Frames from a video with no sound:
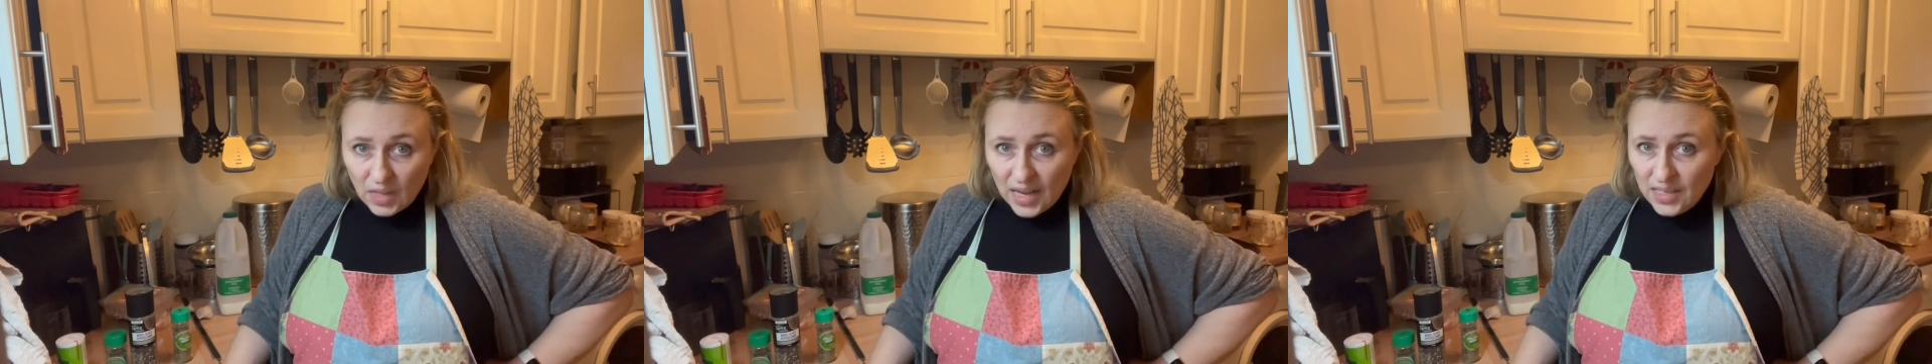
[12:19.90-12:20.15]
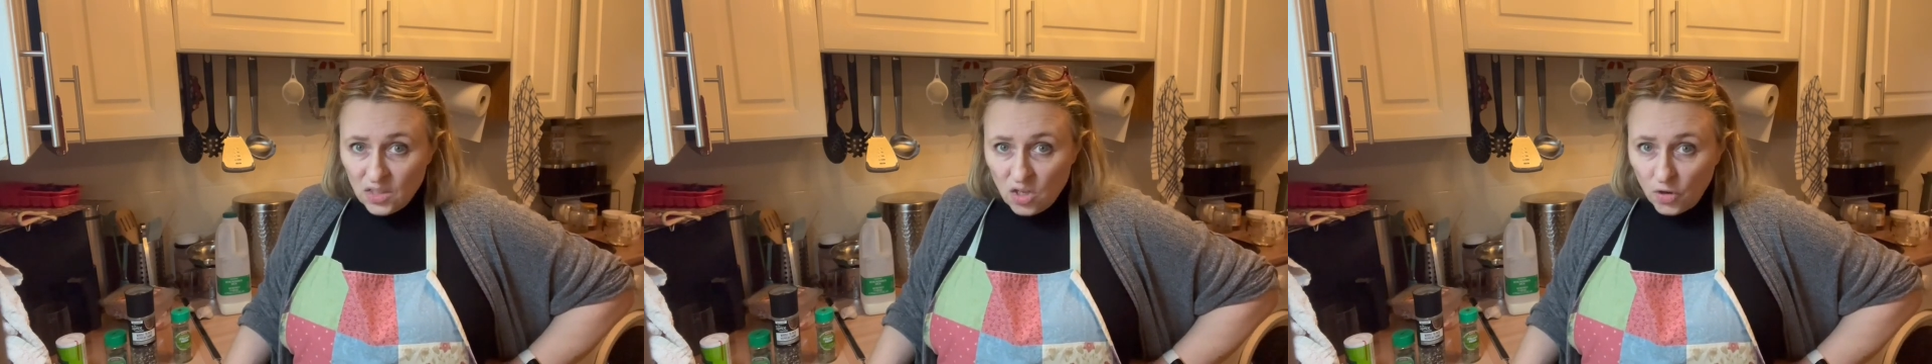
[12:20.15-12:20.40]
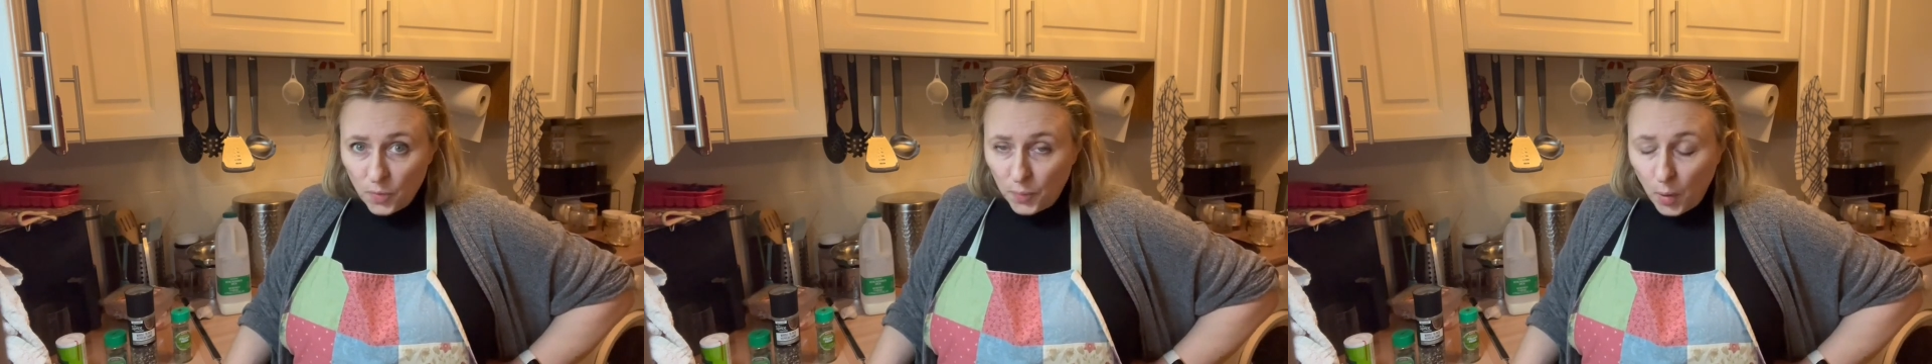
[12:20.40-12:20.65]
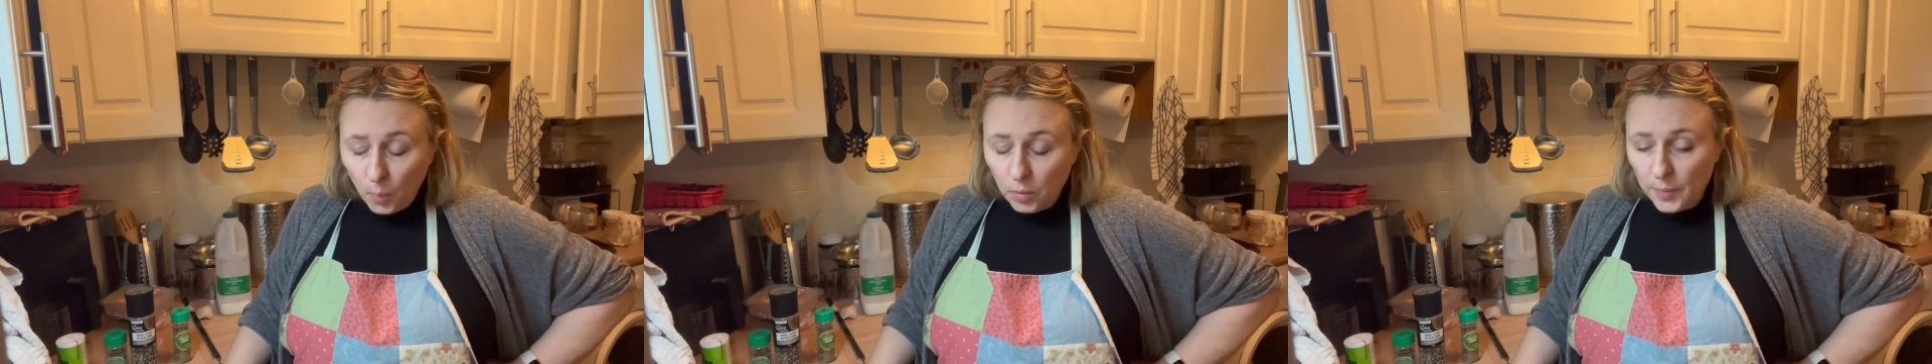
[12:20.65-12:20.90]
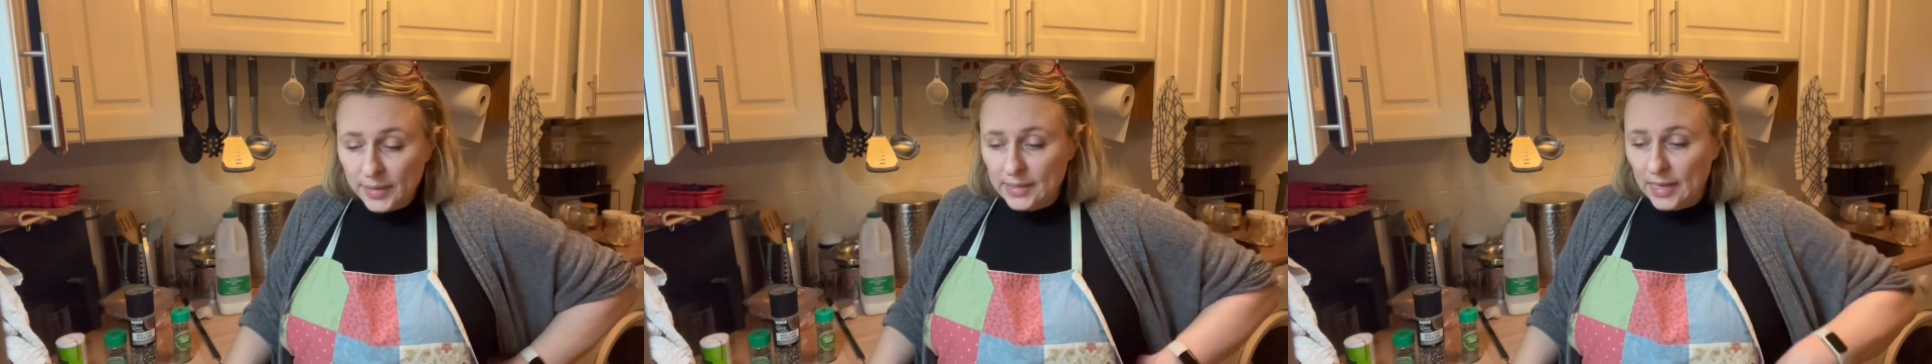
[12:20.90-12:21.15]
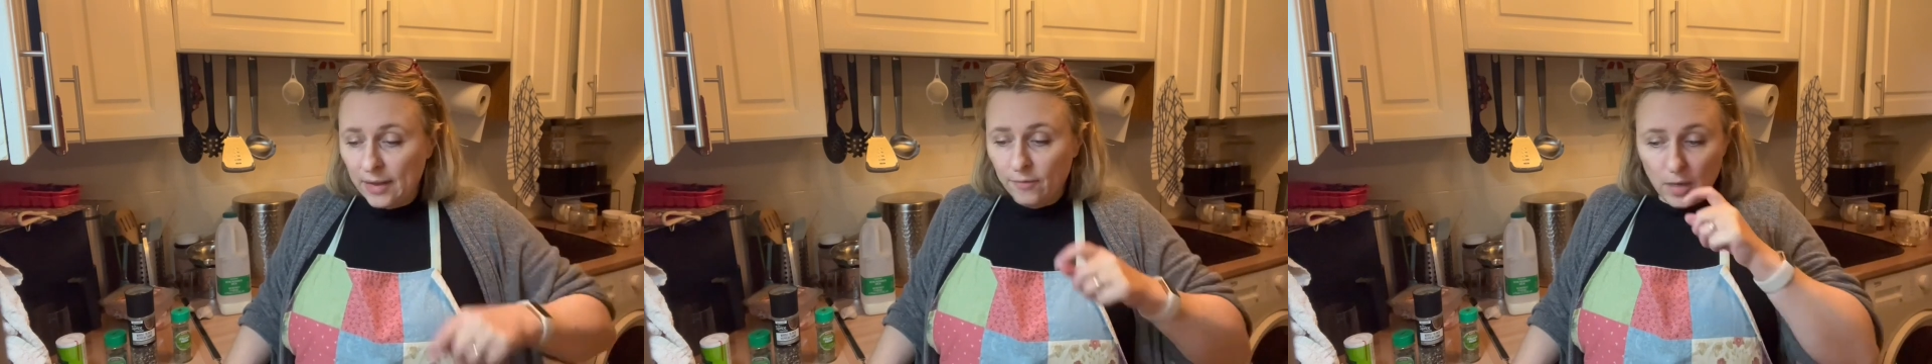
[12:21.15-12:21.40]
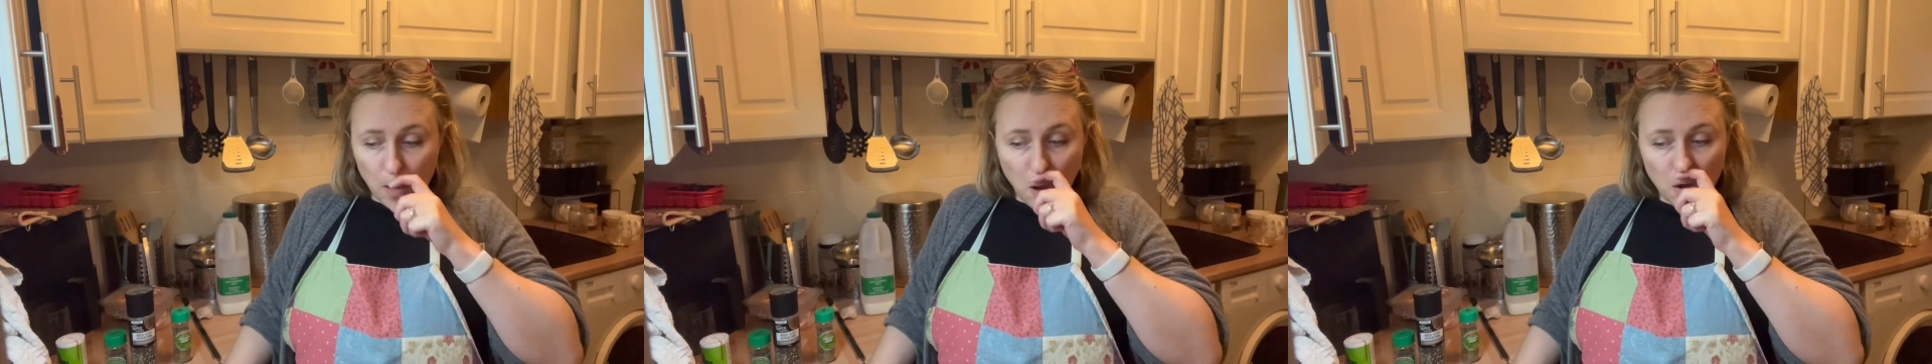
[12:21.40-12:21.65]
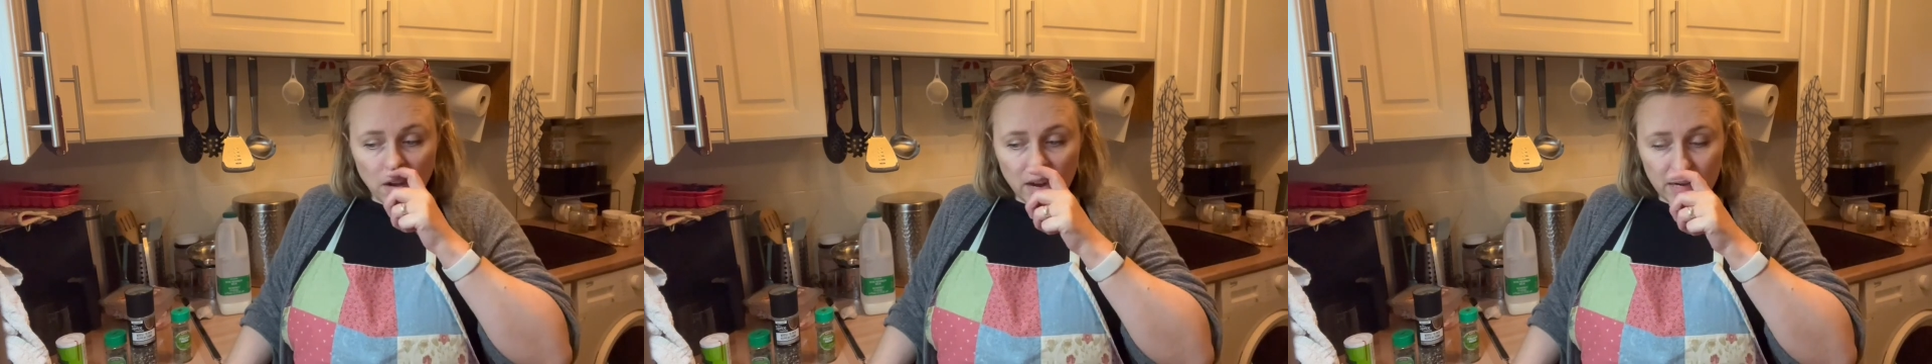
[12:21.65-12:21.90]
it's not a problem is it if you
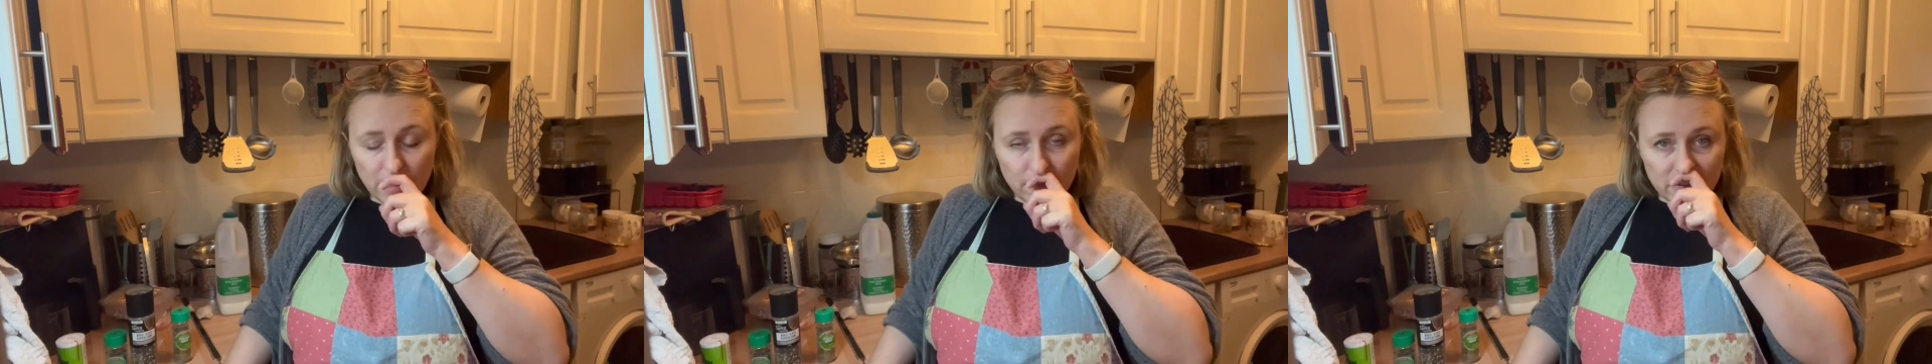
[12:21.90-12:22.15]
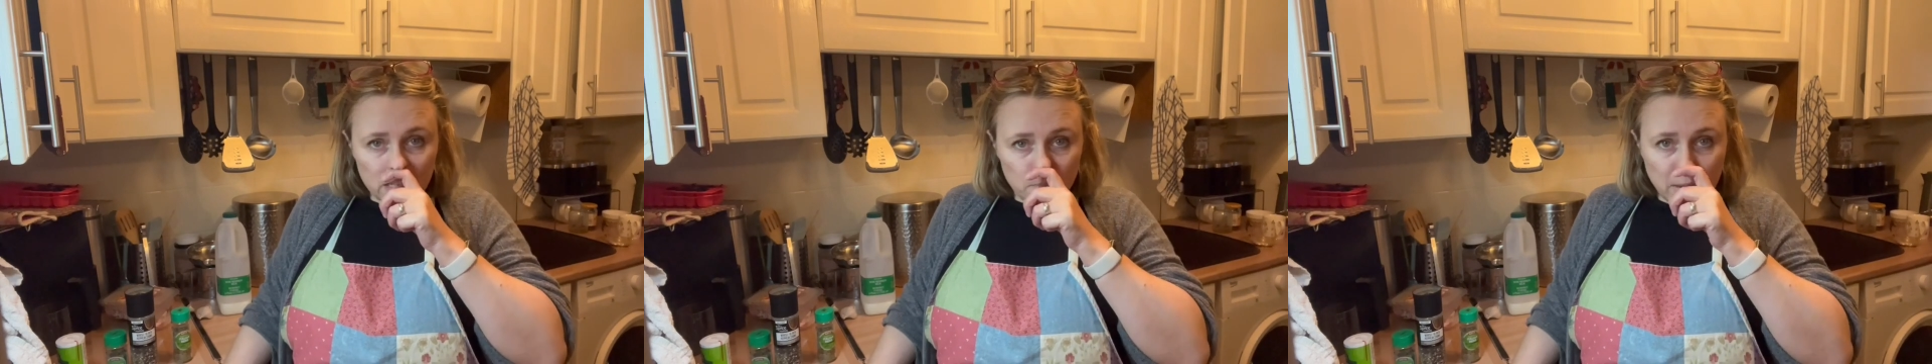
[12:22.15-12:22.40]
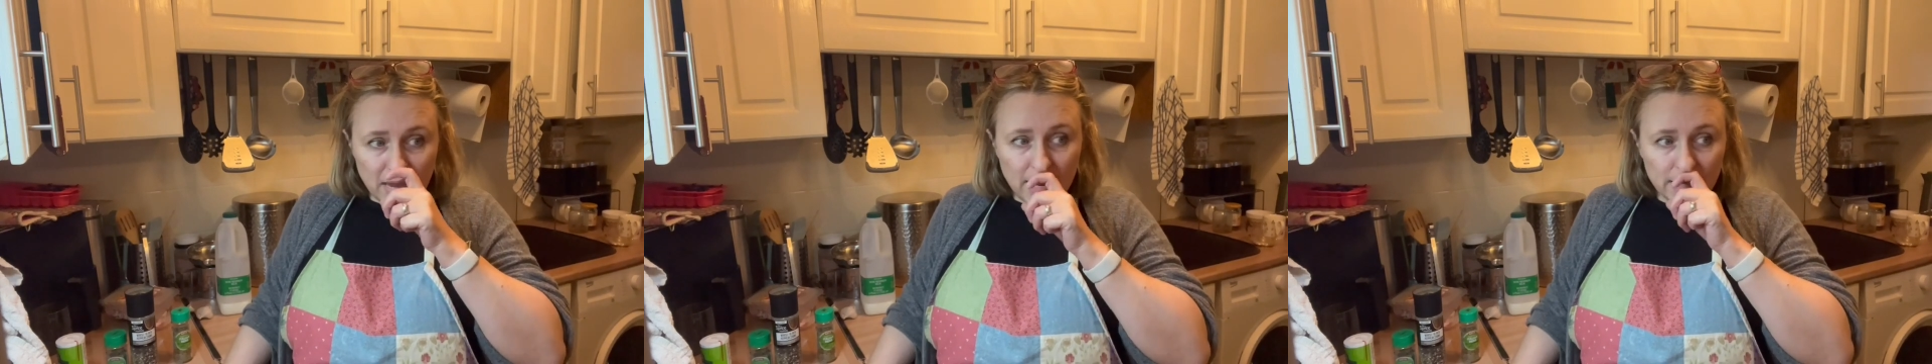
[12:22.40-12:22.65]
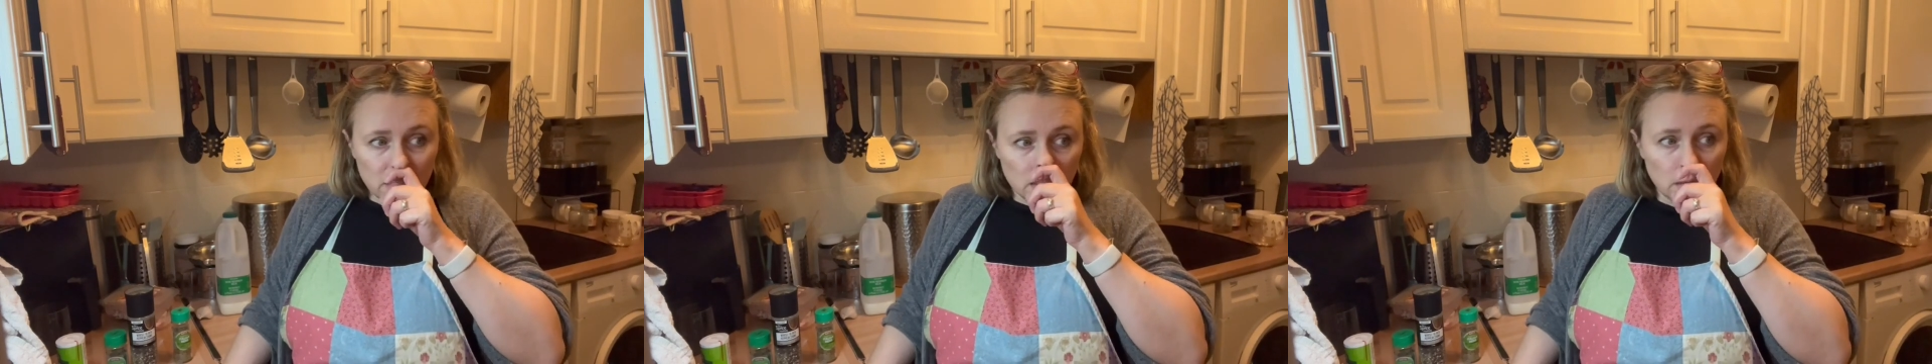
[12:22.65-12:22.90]
can't get it ready made